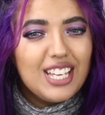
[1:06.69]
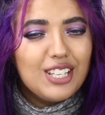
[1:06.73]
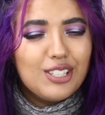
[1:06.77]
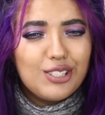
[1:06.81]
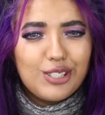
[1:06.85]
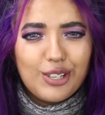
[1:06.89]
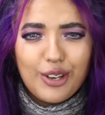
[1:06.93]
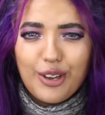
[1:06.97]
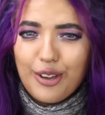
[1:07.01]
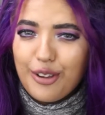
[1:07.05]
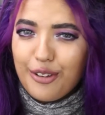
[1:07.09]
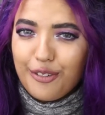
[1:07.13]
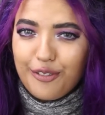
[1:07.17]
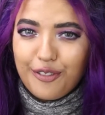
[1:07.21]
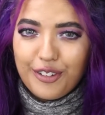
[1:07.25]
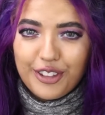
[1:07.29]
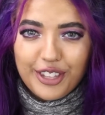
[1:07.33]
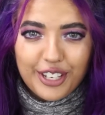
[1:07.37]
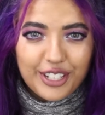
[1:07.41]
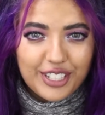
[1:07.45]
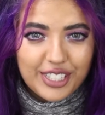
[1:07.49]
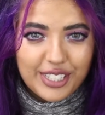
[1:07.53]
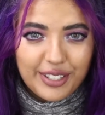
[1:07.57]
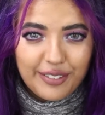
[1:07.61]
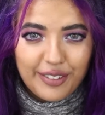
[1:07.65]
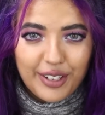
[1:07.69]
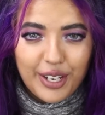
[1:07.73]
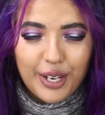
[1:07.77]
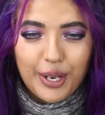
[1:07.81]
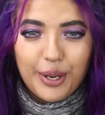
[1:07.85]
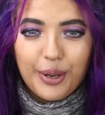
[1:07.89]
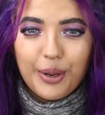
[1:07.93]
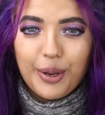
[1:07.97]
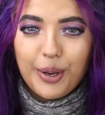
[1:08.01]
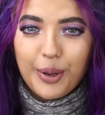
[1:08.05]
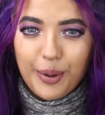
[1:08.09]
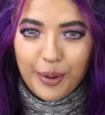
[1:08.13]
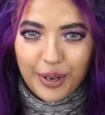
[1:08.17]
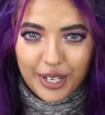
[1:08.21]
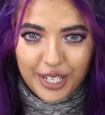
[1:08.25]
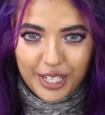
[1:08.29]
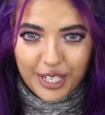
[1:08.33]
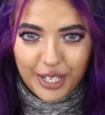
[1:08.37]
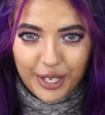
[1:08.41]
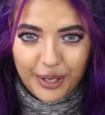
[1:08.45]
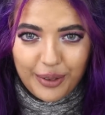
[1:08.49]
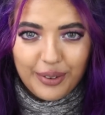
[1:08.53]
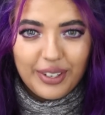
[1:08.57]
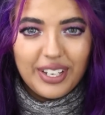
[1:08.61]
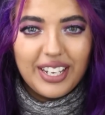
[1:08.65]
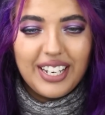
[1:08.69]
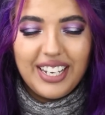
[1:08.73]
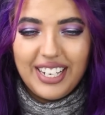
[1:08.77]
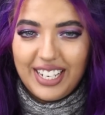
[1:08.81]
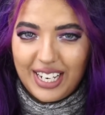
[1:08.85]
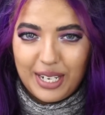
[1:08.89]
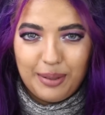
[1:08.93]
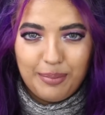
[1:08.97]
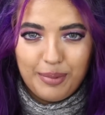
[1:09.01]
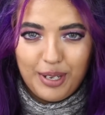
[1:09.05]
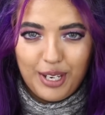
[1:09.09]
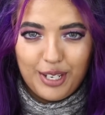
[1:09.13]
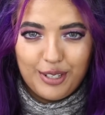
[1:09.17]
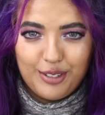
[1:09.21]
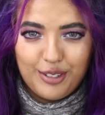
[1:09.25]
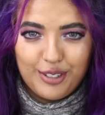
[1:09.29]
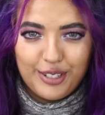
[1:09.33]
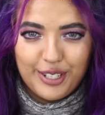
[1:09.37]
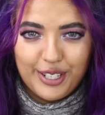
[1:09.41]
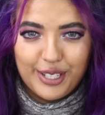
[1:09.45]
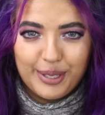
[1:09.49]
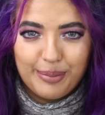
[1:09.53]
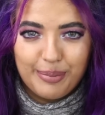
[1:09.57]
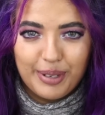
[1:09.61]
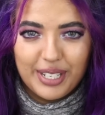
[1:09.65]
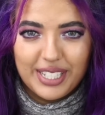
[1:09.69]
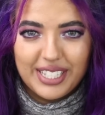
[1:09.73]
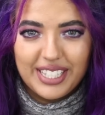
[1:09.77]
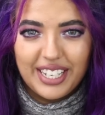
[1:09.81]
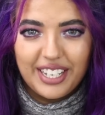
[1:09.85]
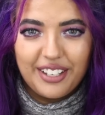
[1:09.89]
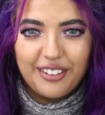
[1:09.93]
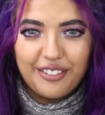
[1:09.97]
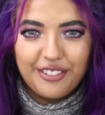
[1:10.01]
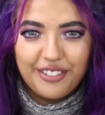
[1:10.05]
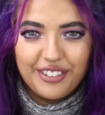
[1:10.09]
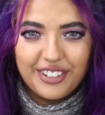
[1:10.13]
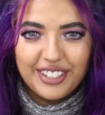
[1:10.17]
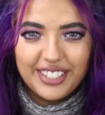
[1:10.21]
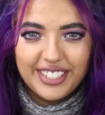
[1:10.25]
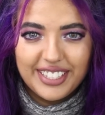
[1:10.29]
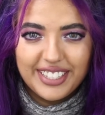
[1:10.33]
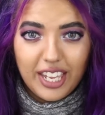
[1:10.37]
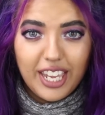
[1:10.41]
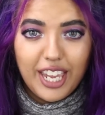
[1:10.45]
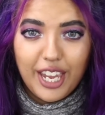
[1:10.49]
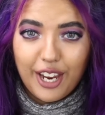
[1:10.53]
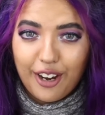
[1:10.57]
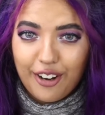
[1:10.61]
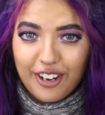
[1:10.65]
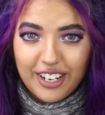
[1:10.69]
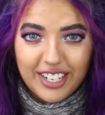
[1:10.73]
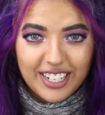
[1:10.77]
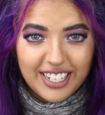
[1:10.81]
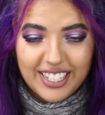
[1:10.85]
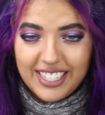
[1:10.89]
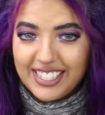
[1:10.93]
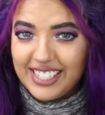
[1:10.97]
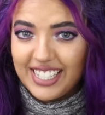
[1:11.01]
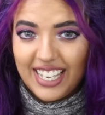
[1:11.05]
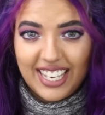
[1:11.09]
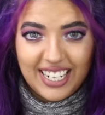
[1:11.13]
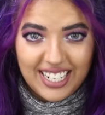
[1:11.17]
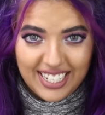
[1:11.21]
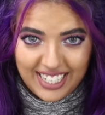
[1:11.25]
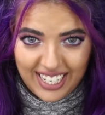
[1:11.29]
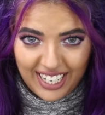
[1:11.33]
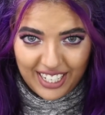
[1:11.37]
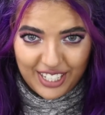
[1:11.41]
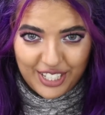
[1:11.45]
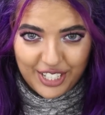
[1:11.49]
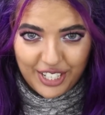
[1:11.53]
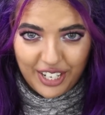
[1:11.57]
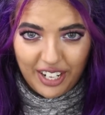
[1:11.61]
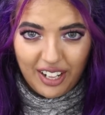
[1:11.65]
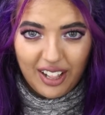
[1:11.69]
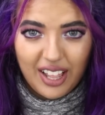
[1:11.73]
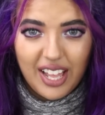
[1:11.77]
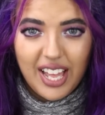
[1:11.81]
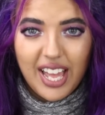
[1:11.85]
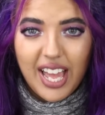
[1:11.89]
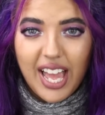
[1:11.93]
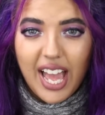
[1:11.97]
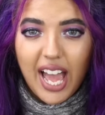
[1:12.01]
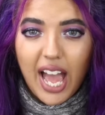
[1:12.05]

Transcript: So for those of you who are new, let me introduce myself. Here it is in a nutshell.